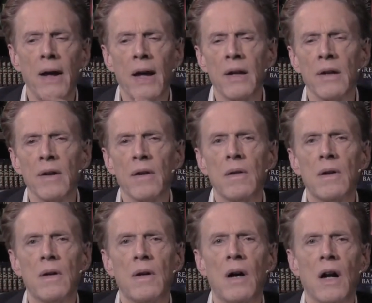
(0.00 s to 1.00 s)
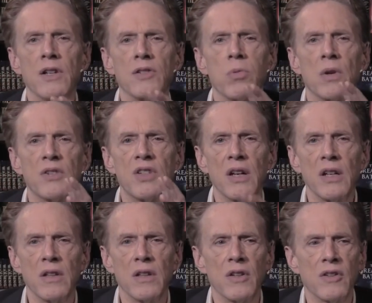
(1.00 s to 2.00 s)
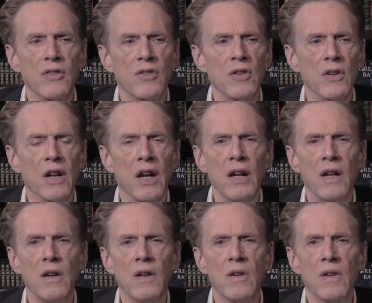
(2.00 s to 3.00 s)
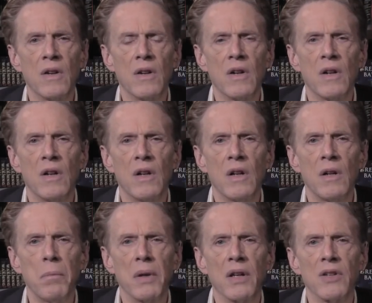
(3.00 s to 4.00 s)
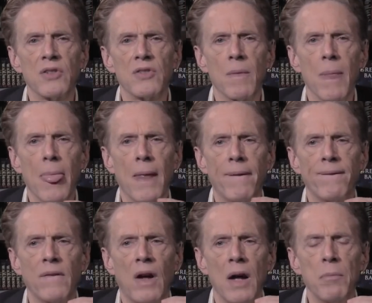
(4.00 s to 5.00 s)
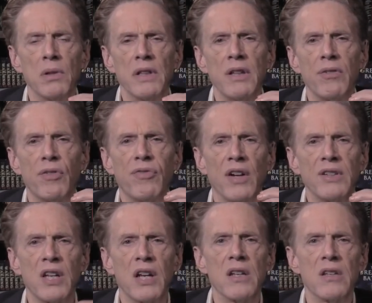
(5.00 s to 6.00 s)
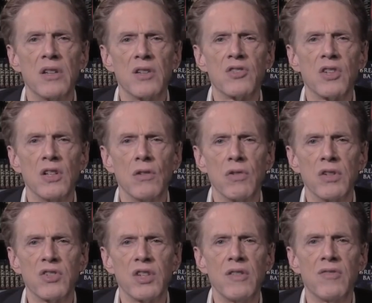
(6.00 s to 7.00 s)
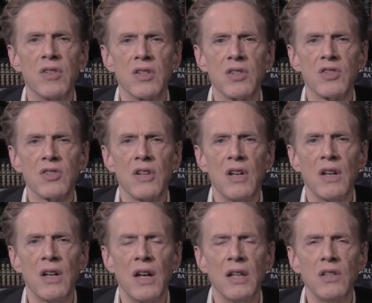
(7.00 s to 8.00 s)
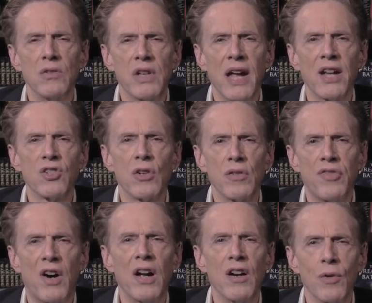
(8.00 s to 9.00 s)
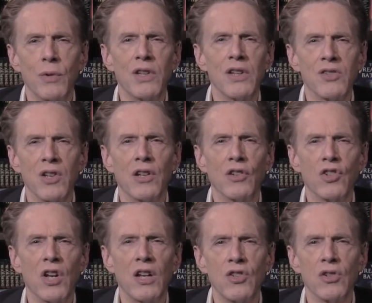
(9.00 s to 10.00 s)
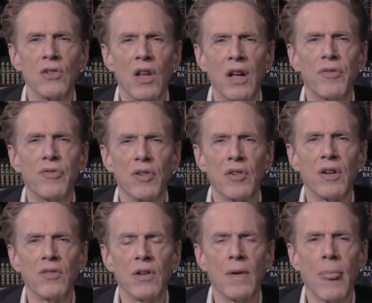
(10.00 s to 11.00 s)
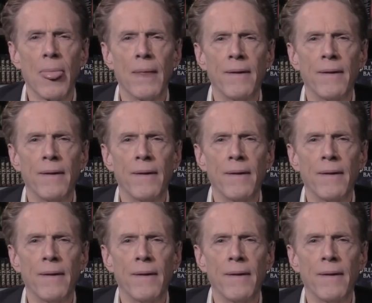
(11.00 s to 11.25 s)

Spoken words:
And I just want to tell you this, okay? Because I believe if I tell you this and you receive this and you catch on fire with this, it'll change your life forever.